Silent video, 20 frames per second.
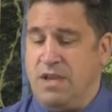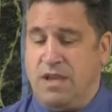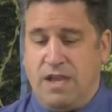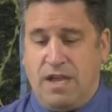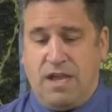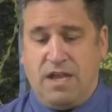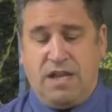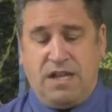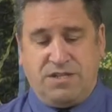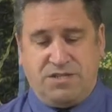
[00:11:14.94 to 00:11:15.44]

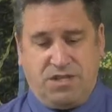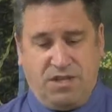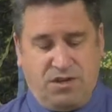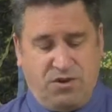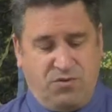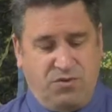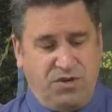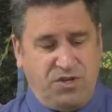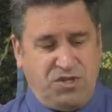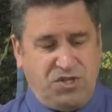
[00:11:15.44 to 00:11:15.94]
And as the
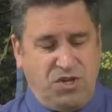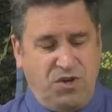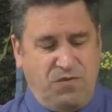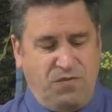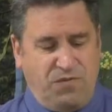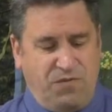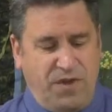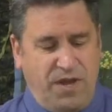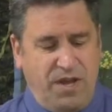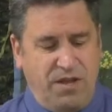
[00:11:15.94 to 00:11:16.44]
Christian
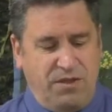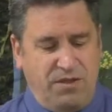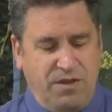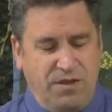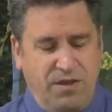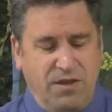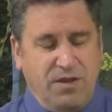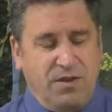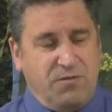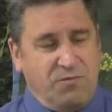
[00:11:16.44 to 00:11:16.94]
faith,
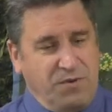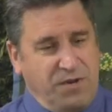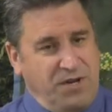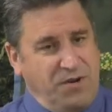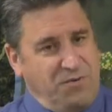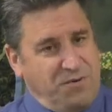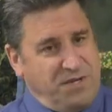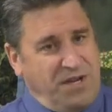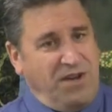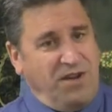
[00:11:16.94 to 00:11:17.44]
we
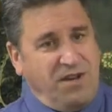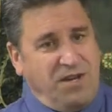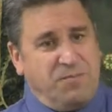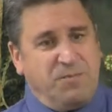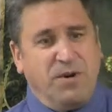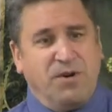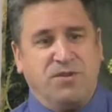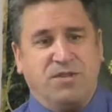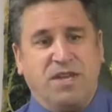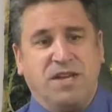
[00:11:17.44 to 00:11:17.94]
don't talk
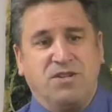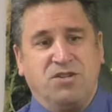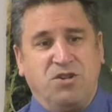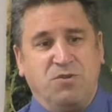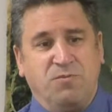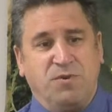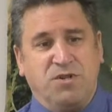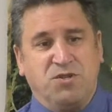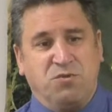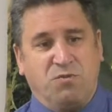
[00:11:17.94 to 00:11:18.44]
about that too
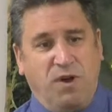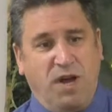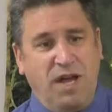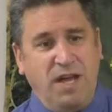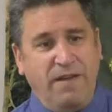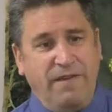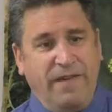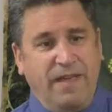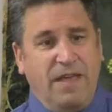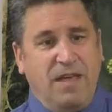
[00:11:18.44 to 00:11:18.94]
much.
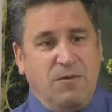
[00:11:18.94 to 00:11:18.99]
Why?